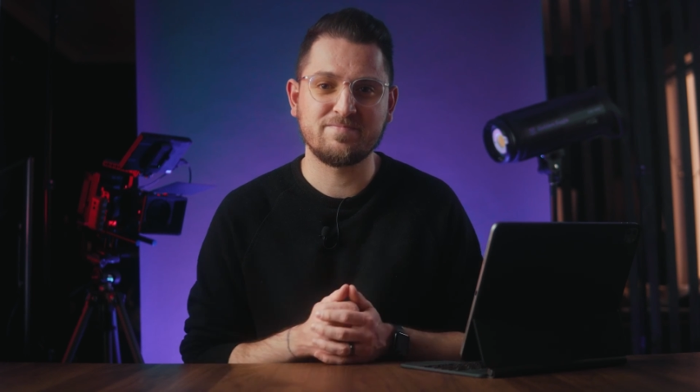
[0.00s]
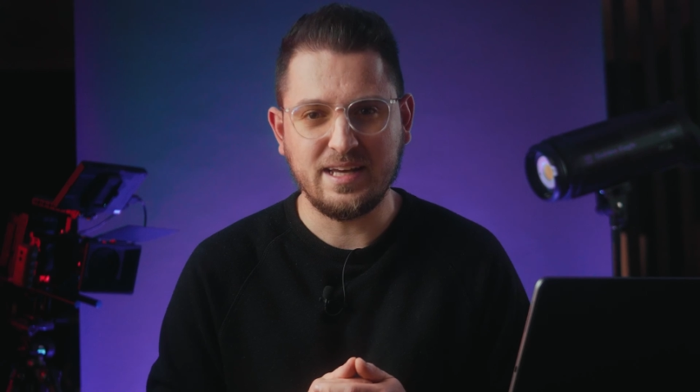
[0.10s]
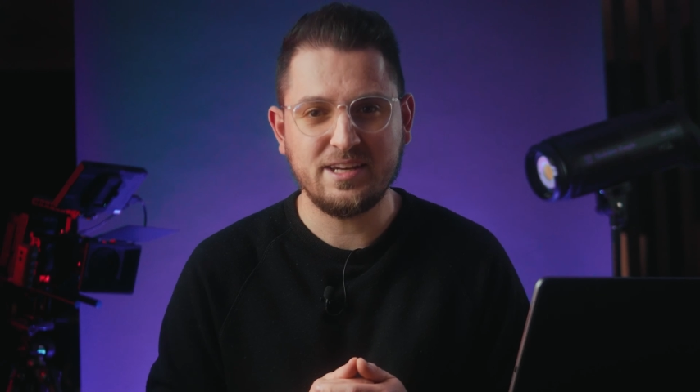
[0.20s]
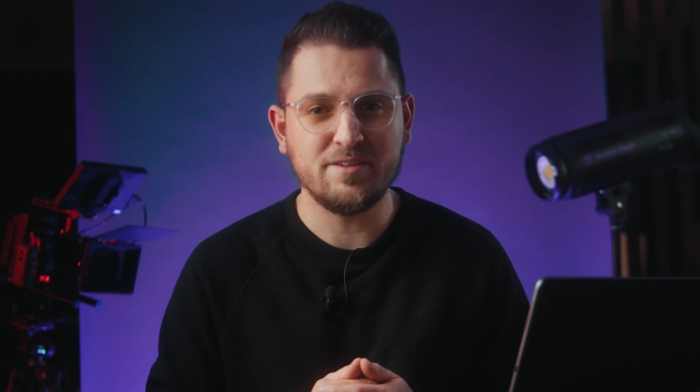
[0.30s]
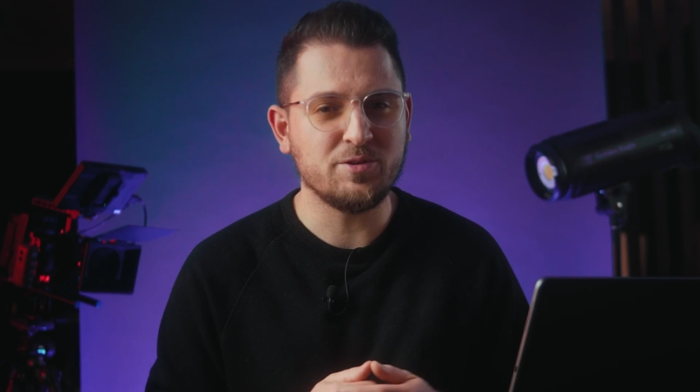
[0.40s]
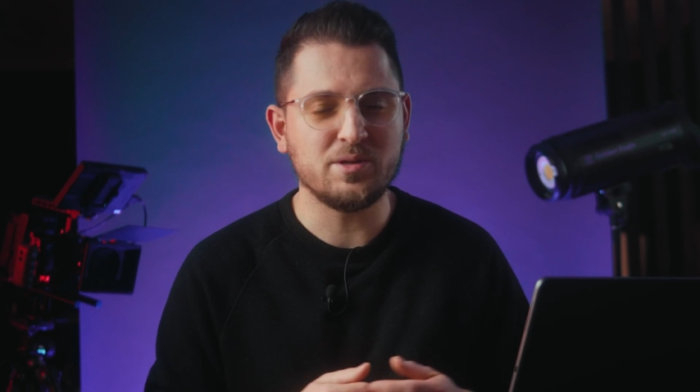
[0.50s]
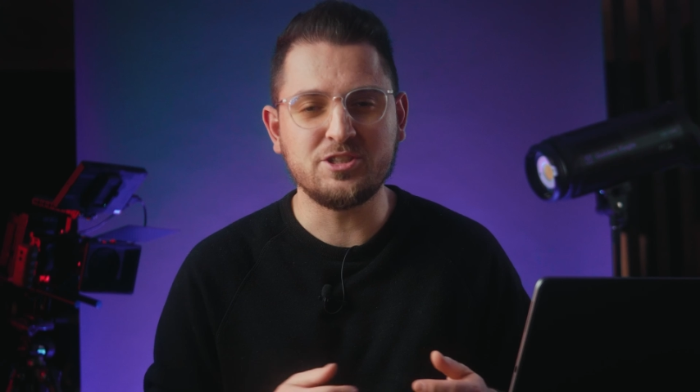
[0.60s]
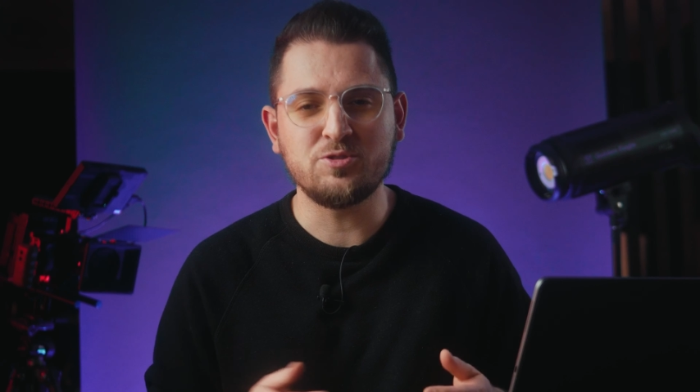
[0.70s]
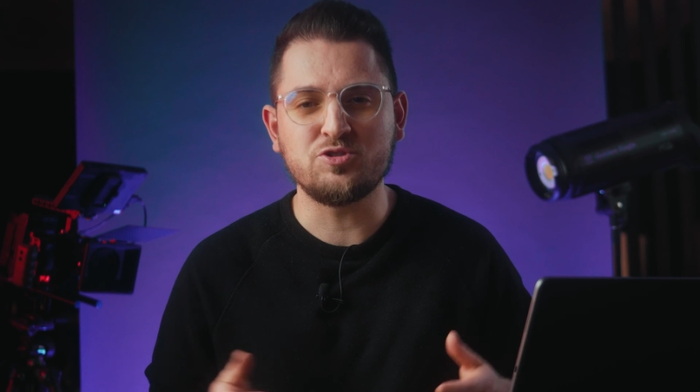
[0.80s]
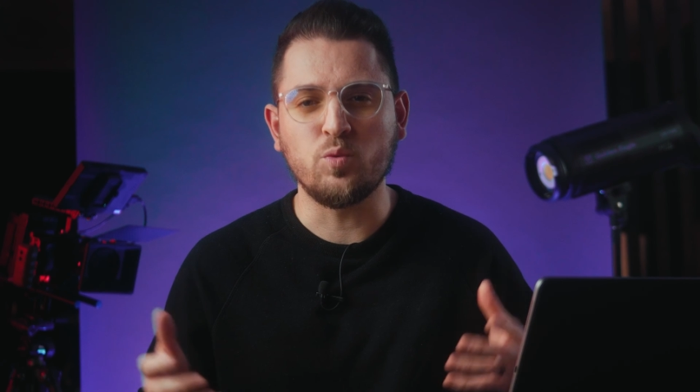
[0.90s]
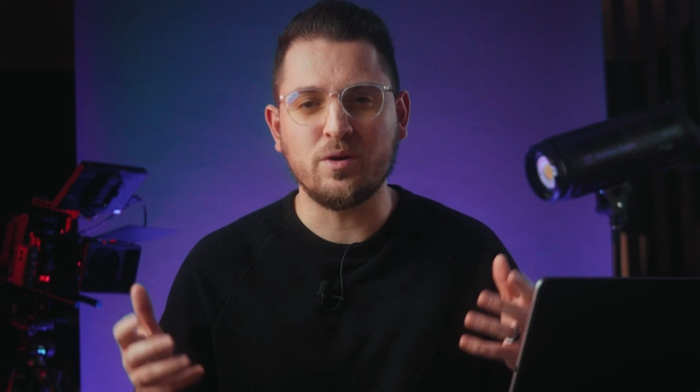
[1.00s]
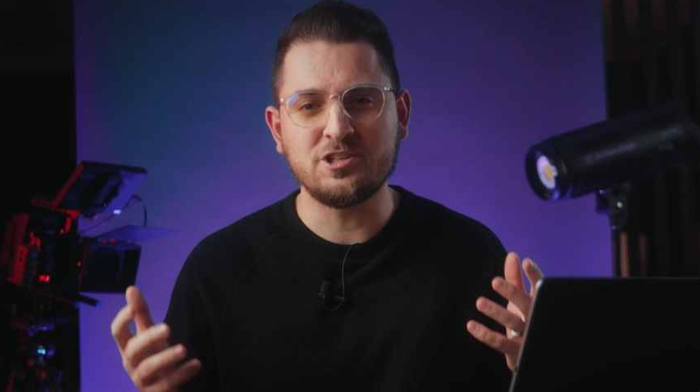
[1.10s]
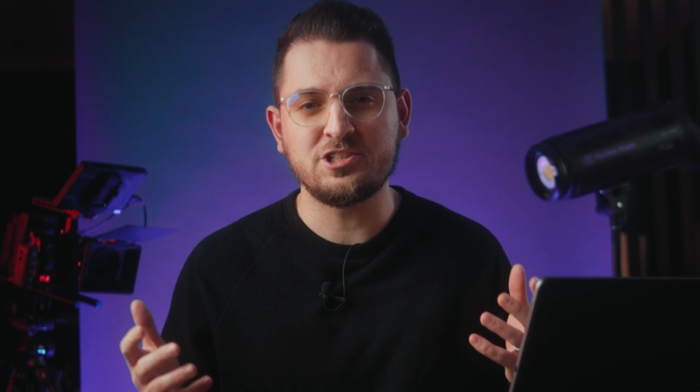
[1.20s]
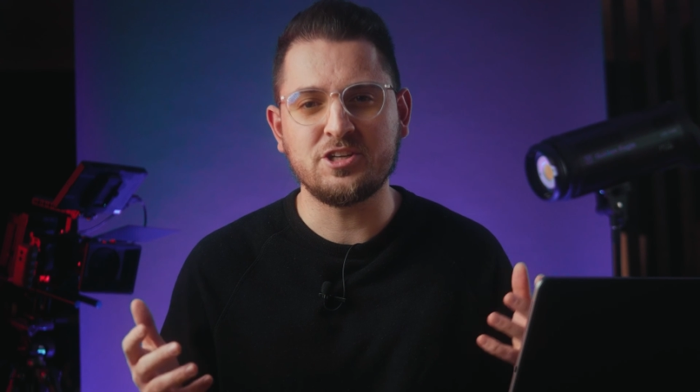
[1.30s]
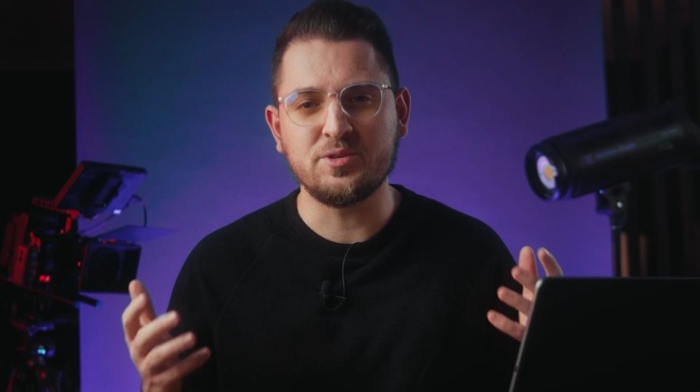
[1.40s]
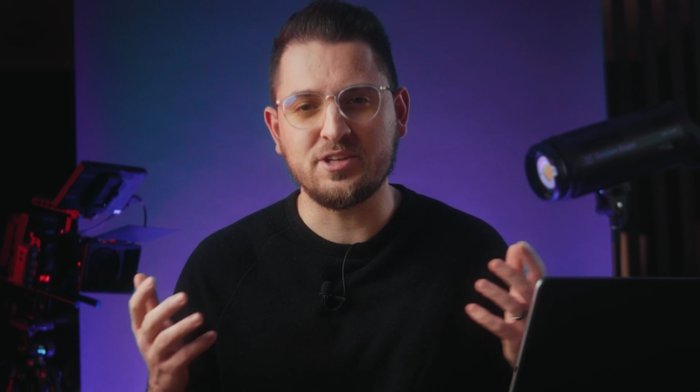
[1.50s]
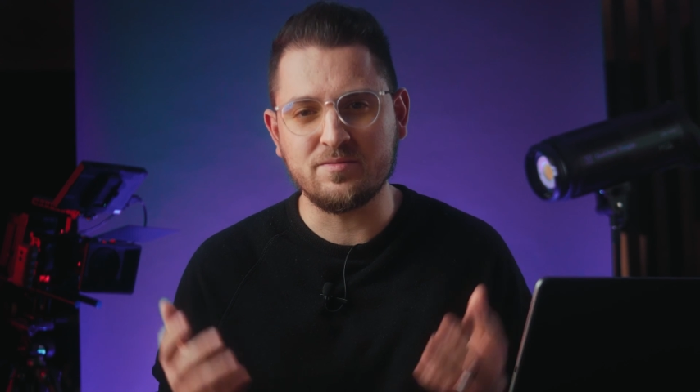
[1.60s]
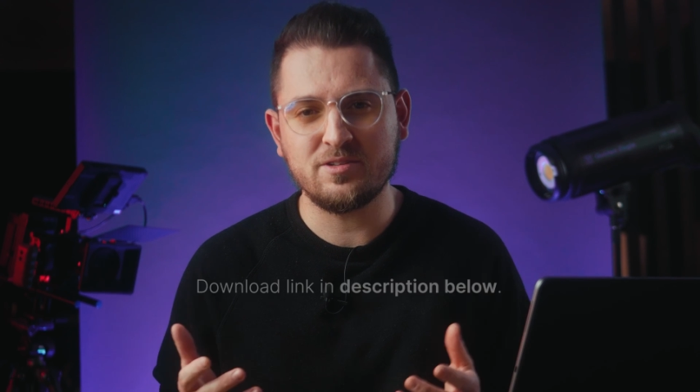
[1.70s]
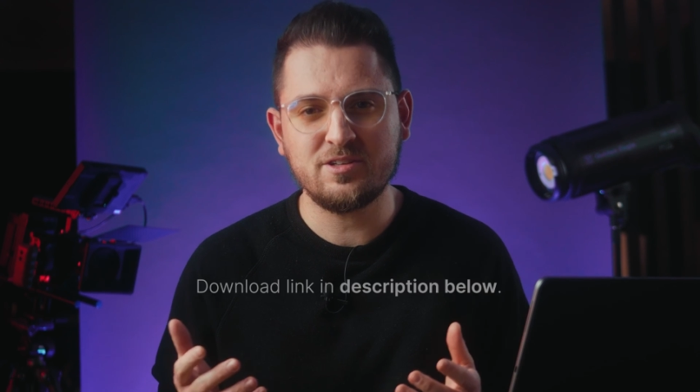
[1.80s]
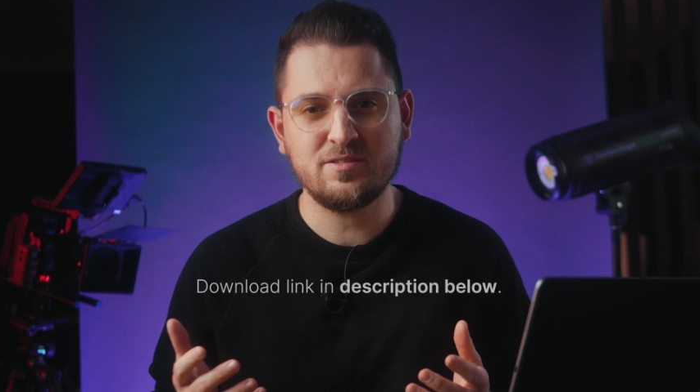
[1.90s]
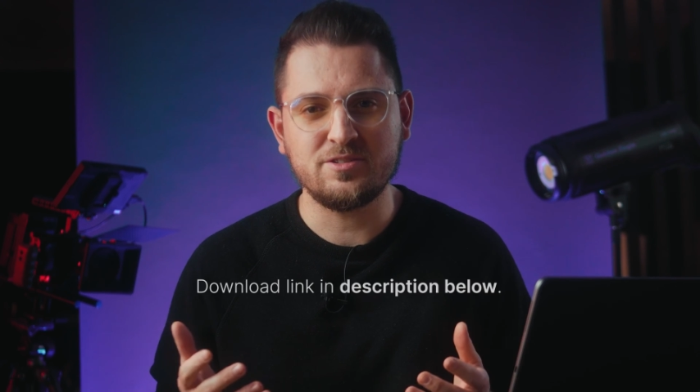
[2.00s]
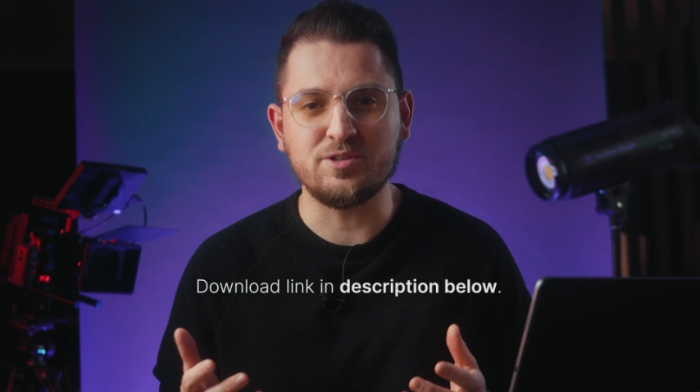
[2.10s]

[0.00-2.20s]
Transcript: And if you're new to Wondershare UniConverter,